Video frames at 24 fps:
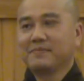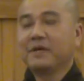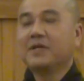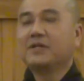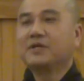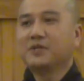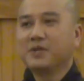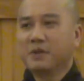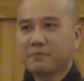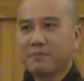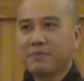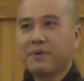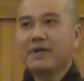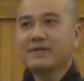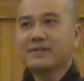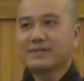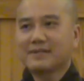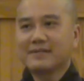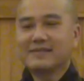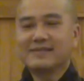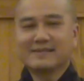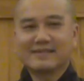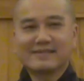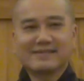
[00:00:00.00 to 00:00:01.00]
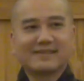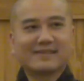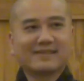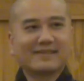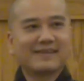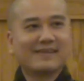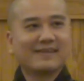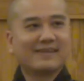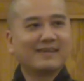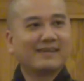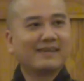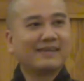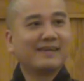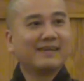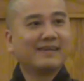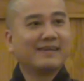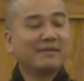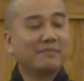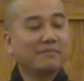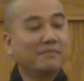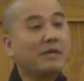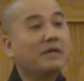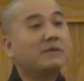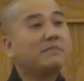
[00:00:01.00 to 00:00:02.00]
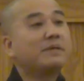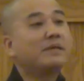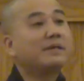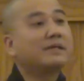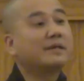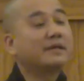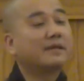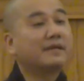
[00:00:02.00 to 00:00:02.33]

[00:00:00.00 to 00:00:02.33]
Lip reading: But your presence, maybe